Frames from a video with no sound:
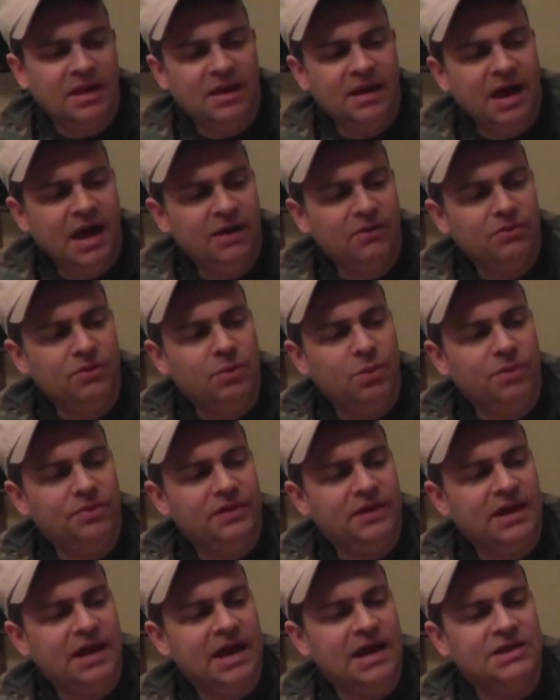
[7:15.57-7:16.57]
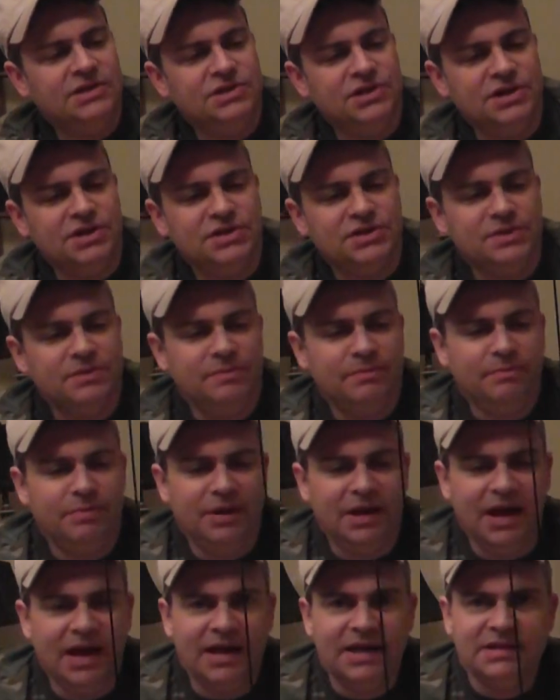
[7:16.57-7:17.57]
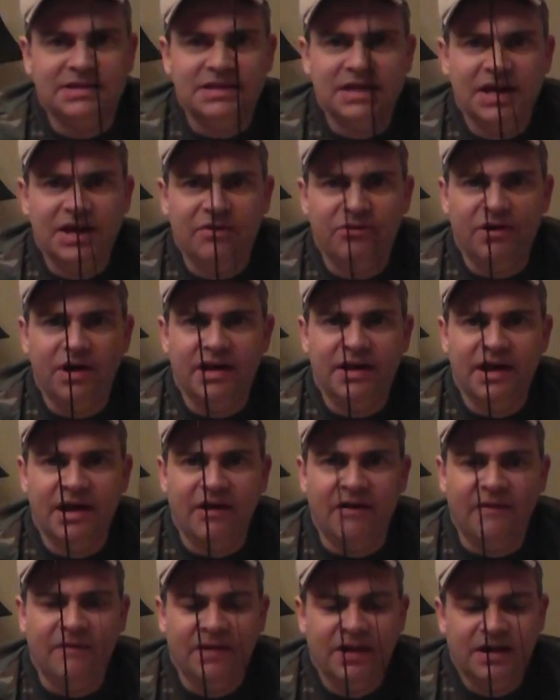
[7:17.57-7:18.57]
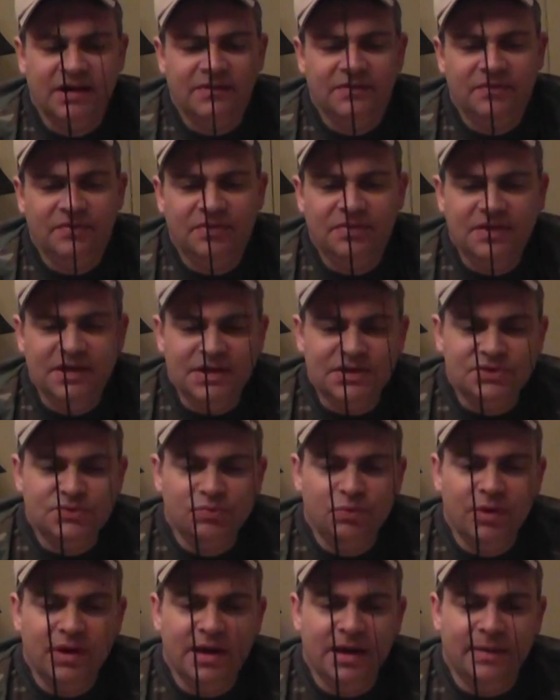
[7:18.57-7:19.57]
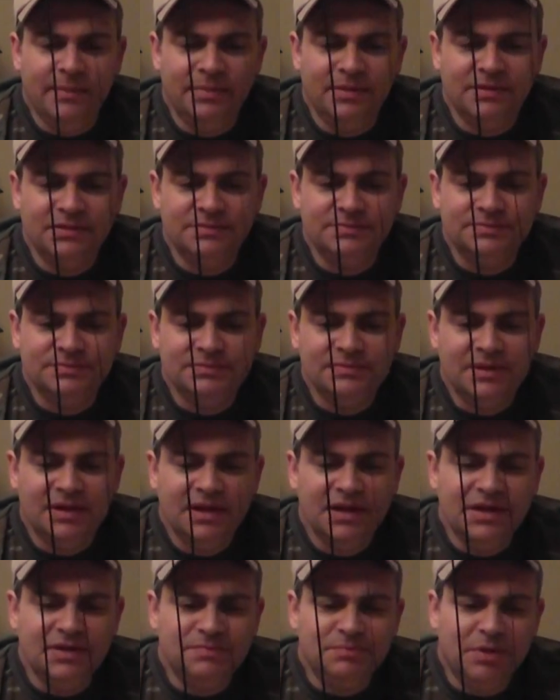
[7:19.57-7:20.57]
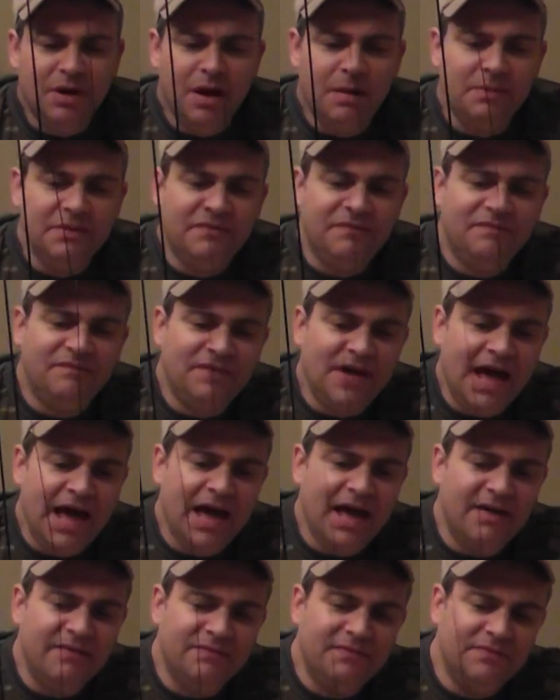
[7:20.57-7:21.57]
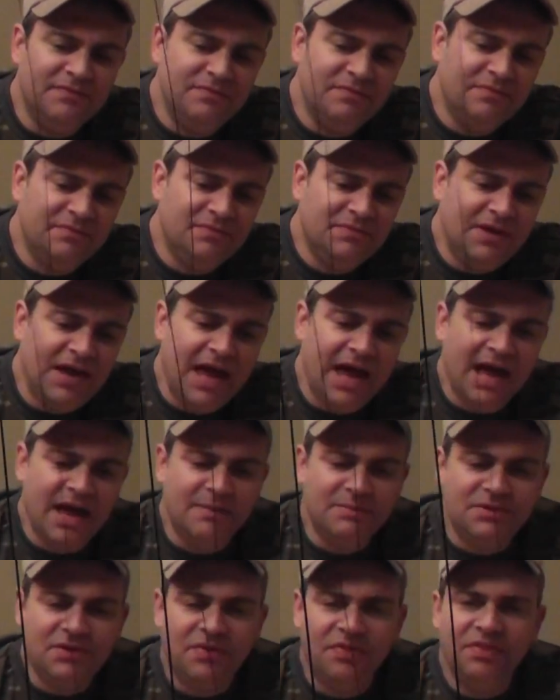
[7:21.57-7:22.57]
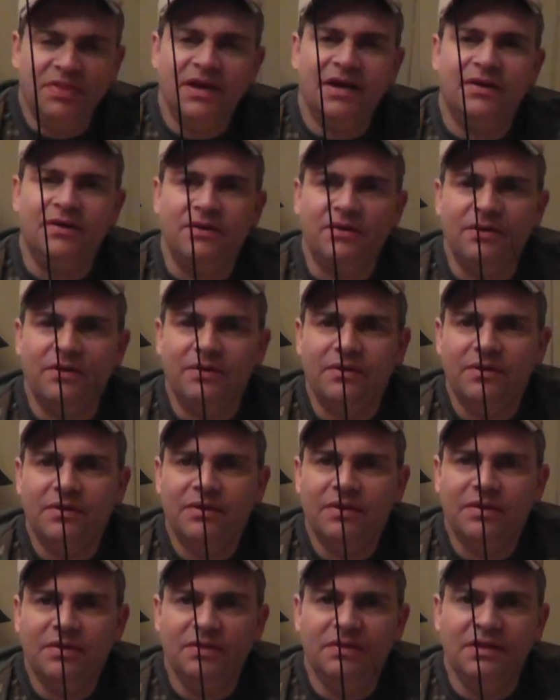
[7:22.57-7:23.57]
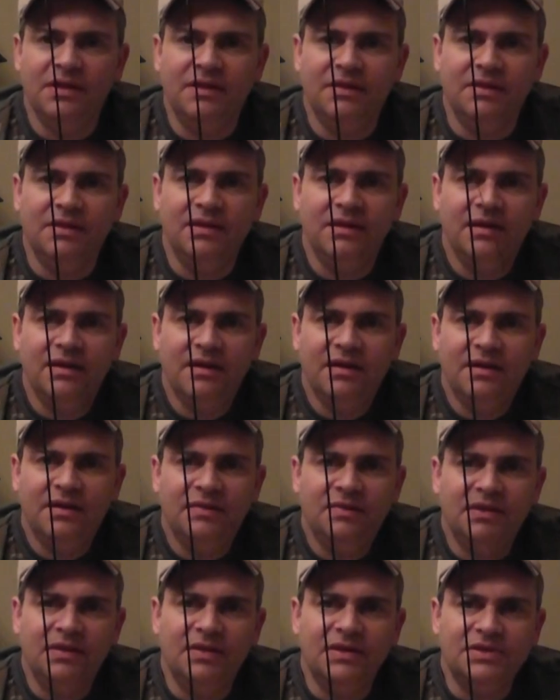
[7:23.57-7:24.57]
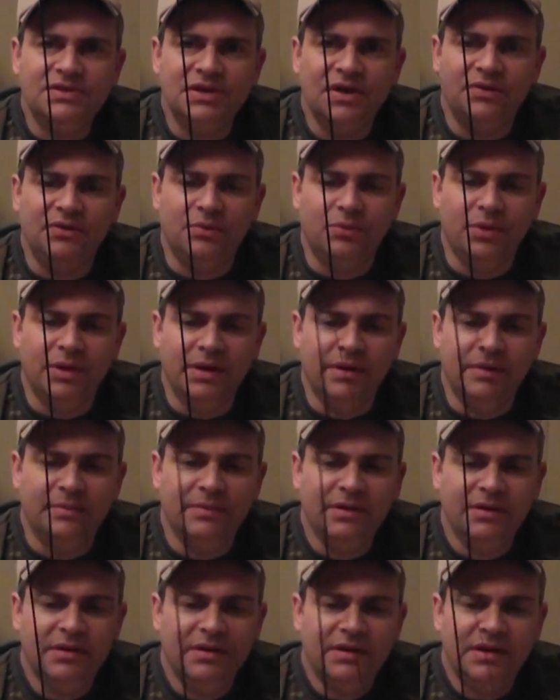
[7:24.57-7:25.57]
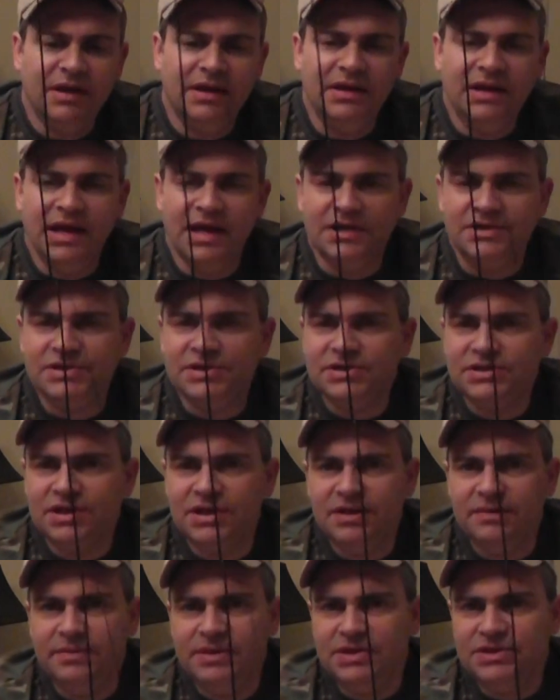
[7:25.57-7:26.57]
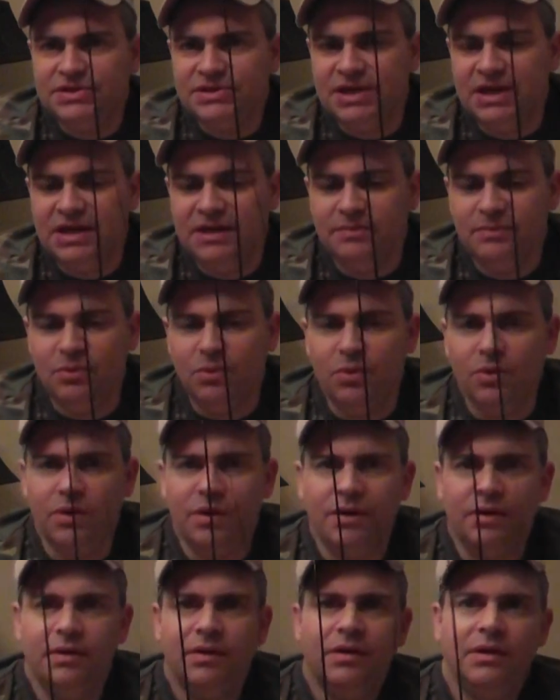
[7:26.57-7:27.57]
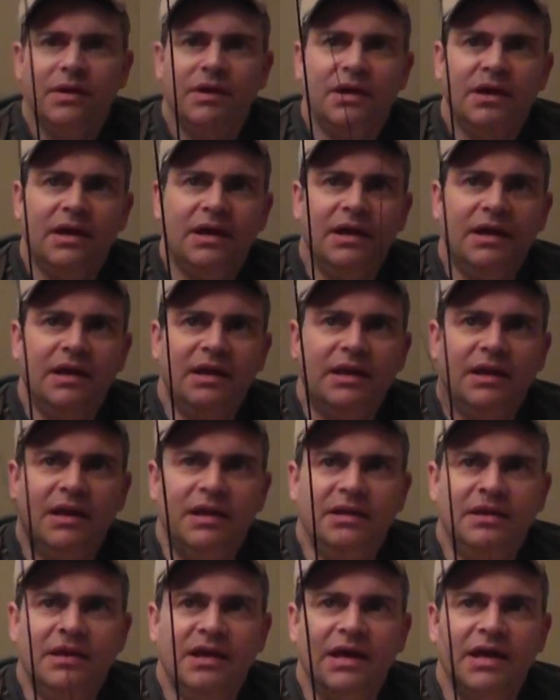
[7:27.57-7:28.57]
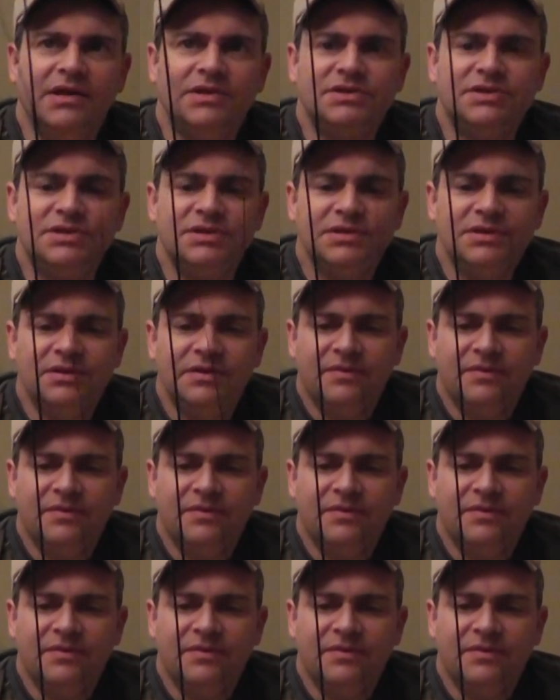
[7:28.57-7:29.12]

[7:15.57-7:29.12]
I don't know what the gauge is, but I can tell you right now, this whip is probably 5 times thicker than this other whip. Now, yes, it's going to be seen more, and yes,